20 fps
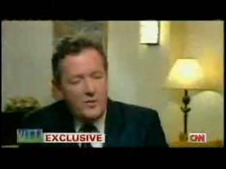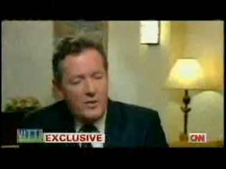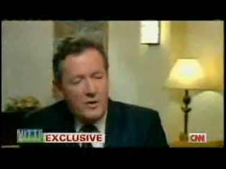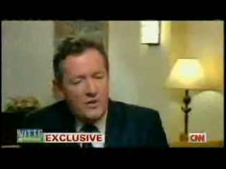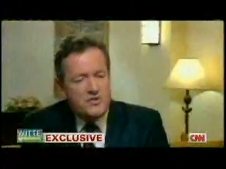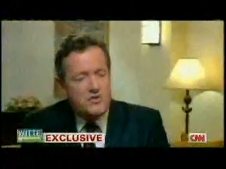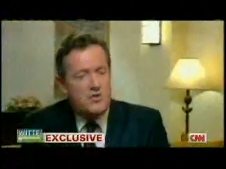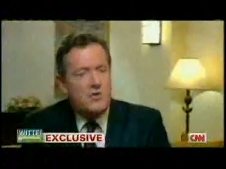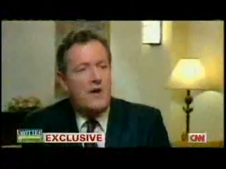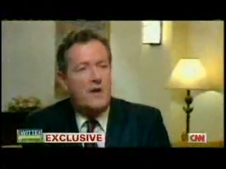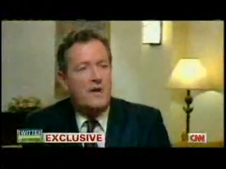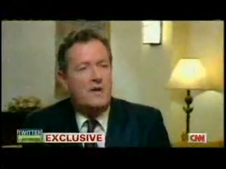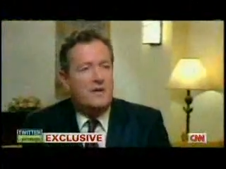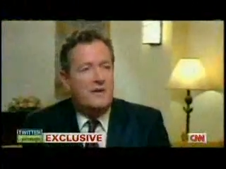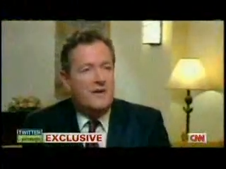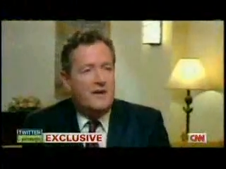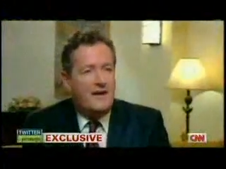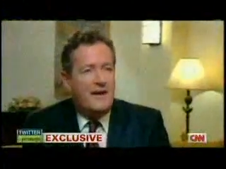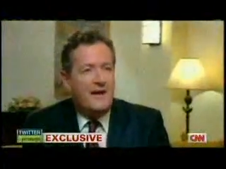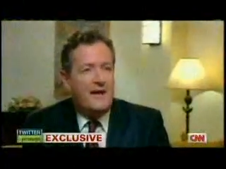you are
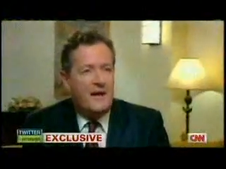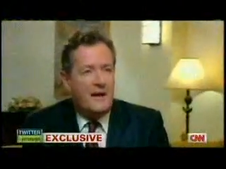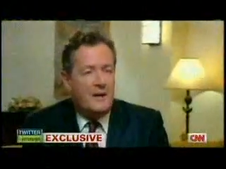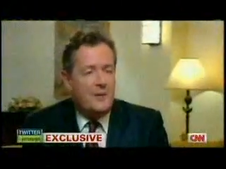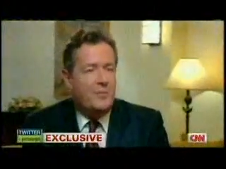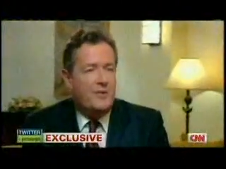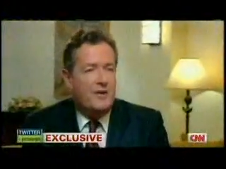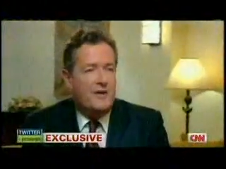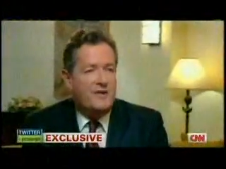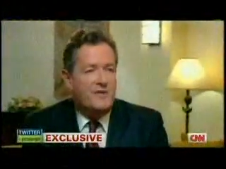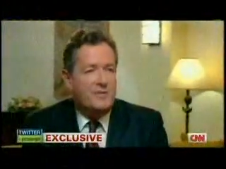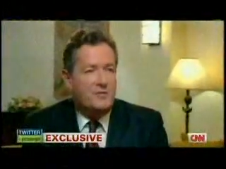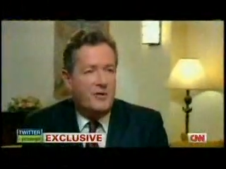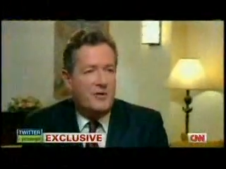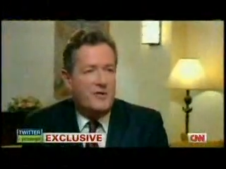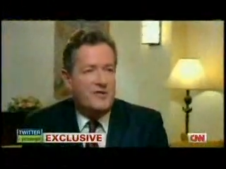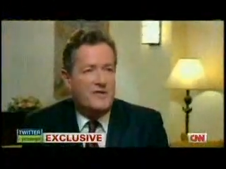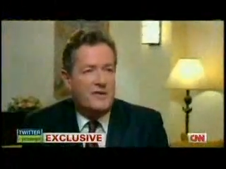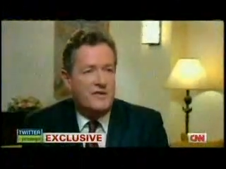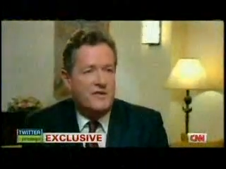trying to get a
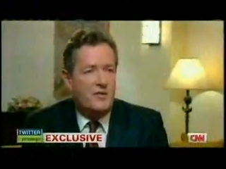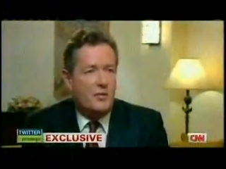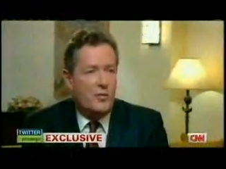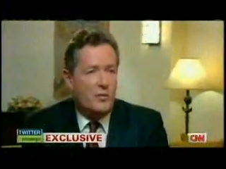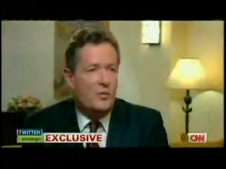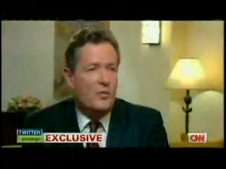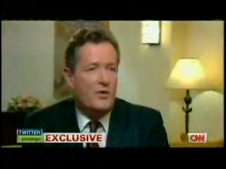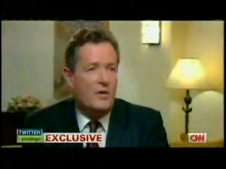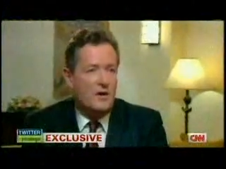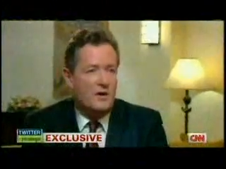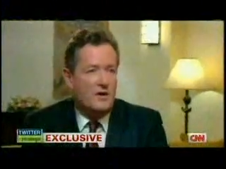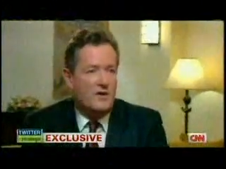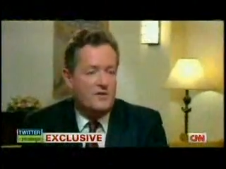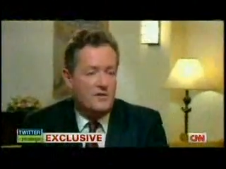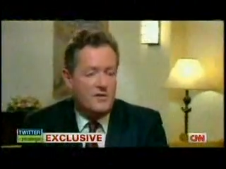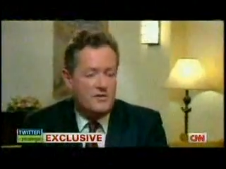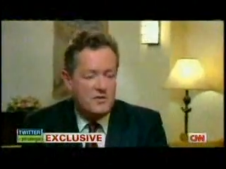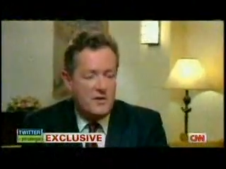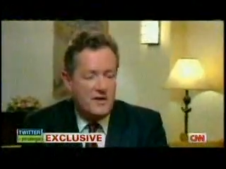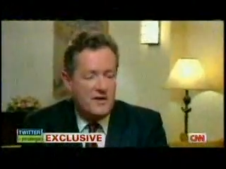peace process that
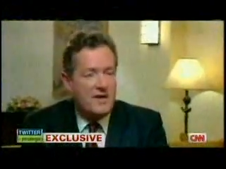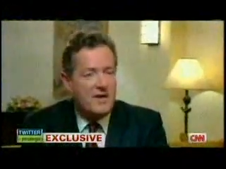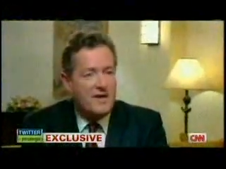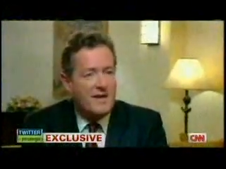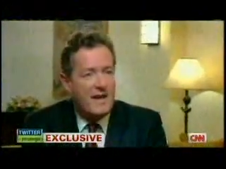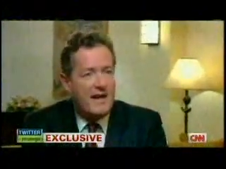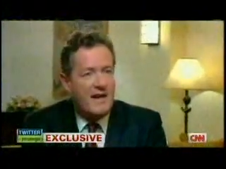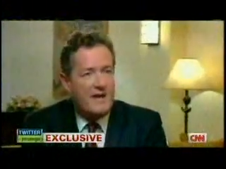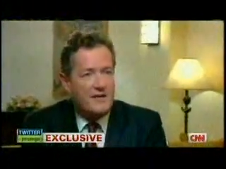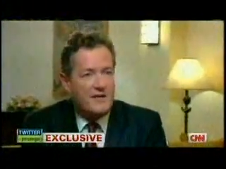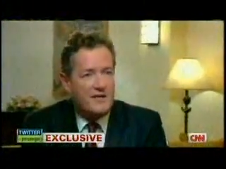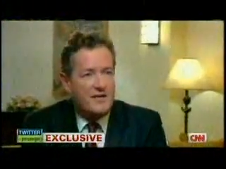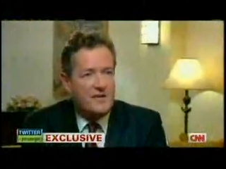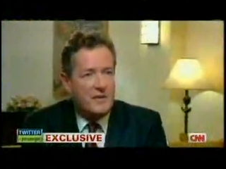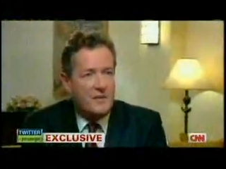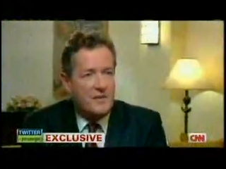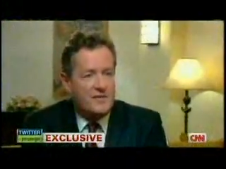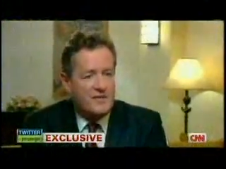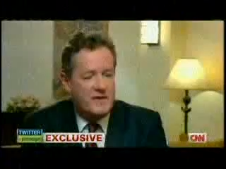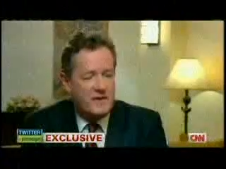works. You're trying to get
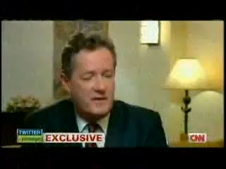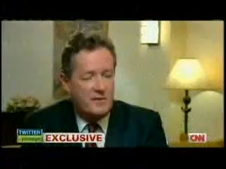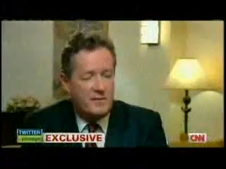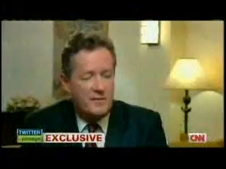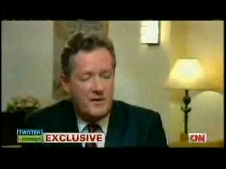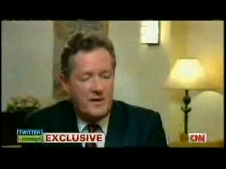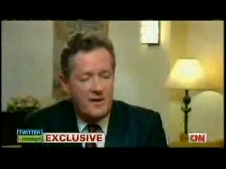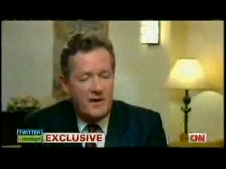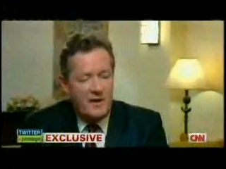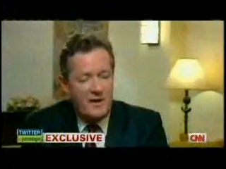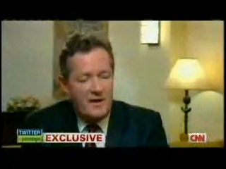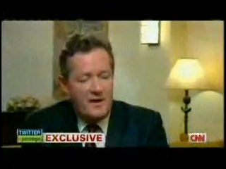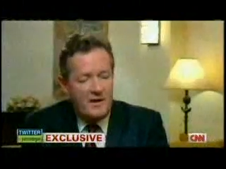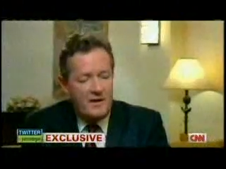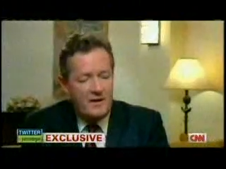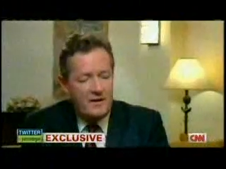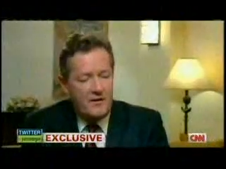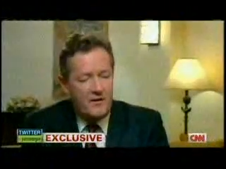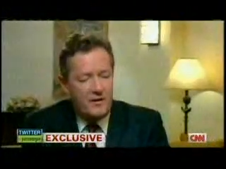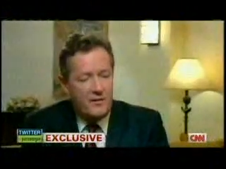to some settlement.
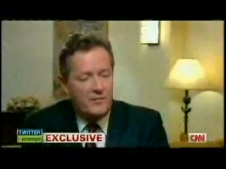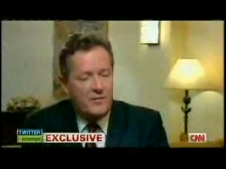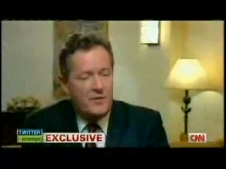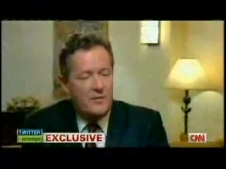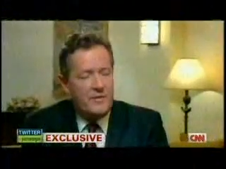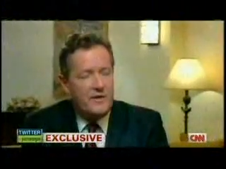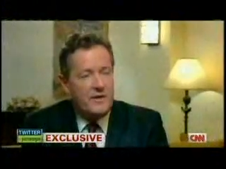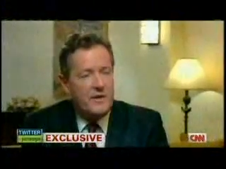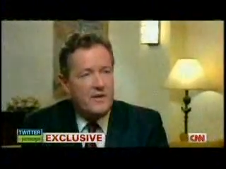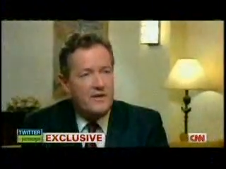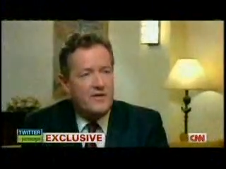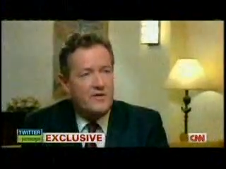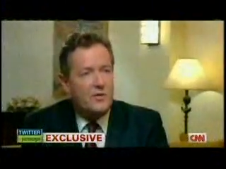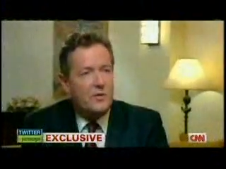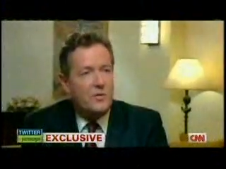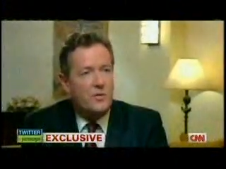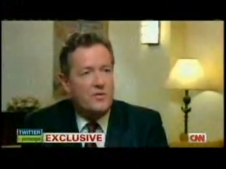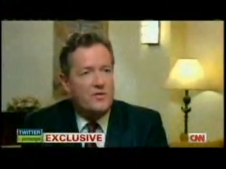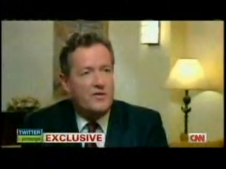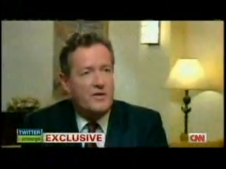You know, the Middle
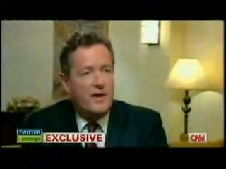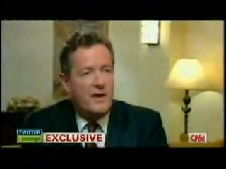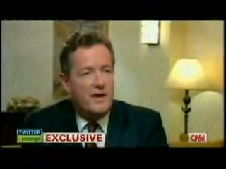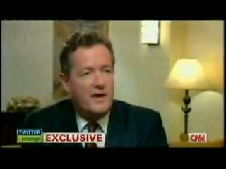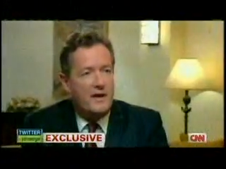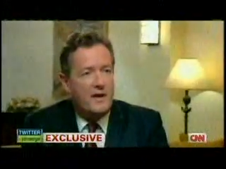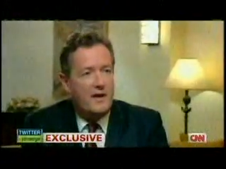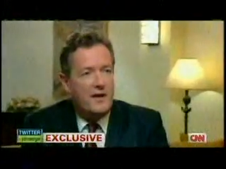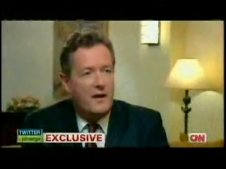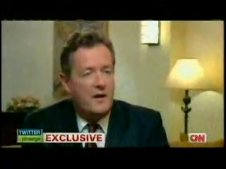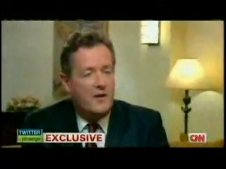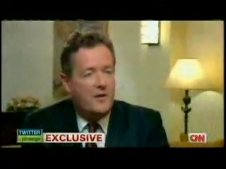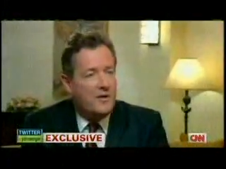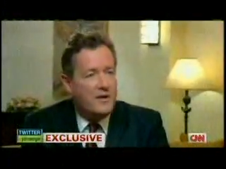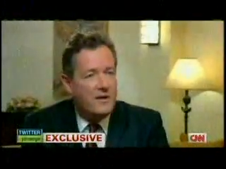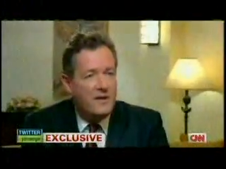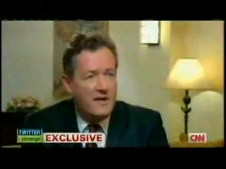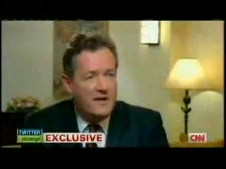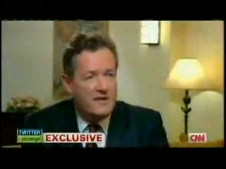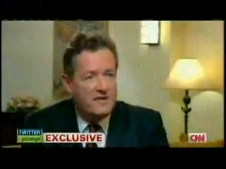East Quartet
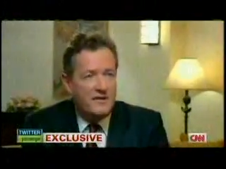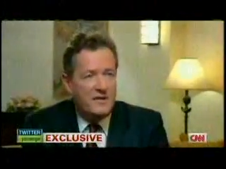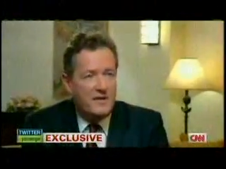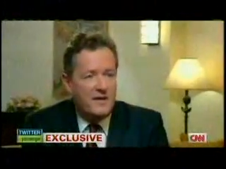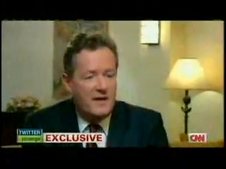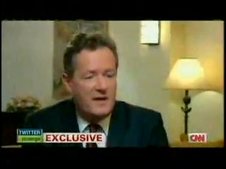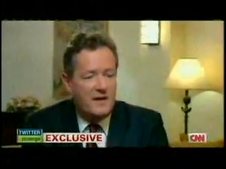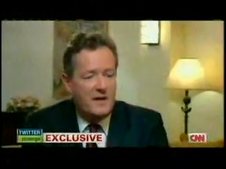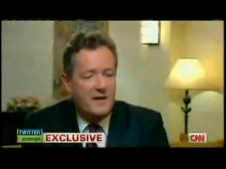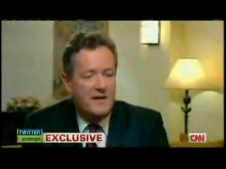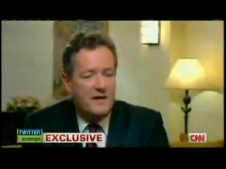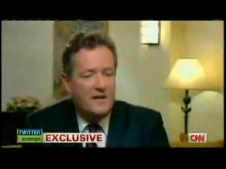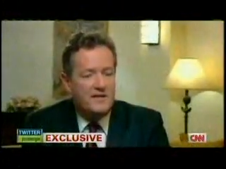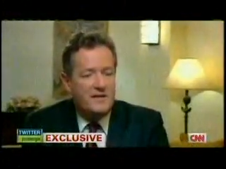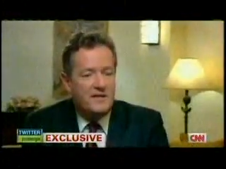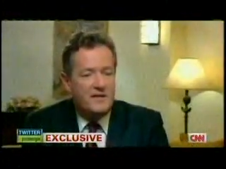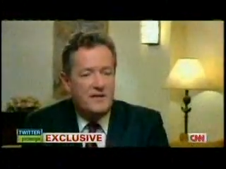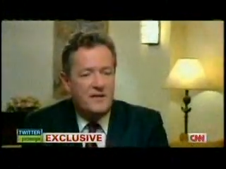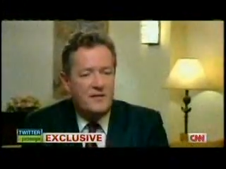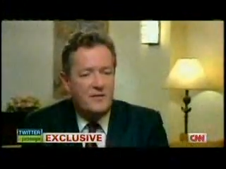only yesterday
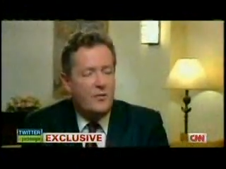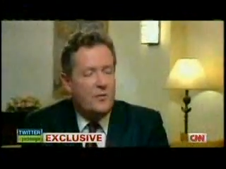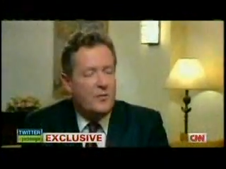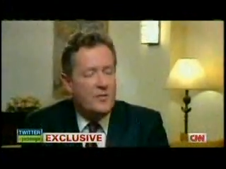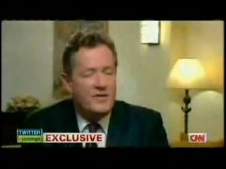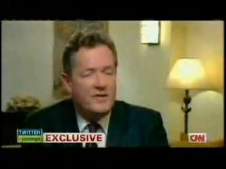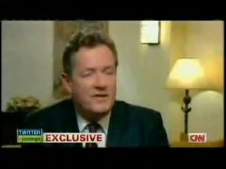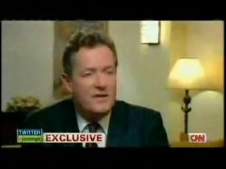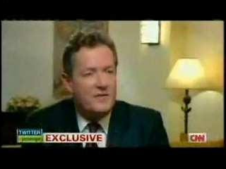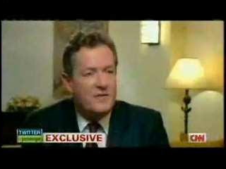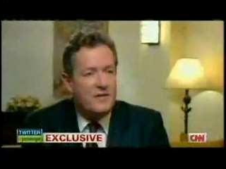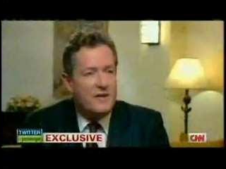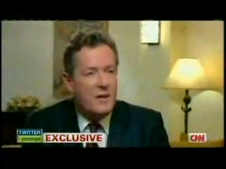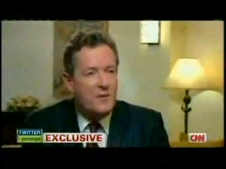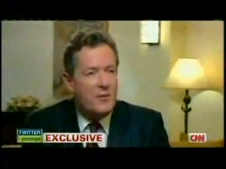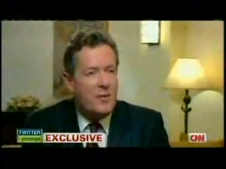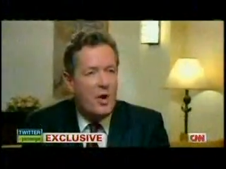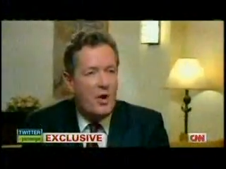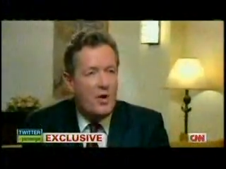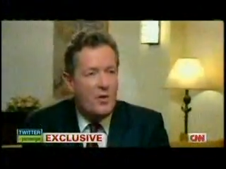said they've almost
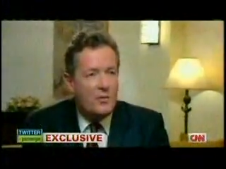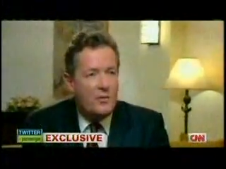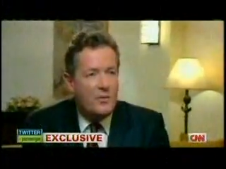given up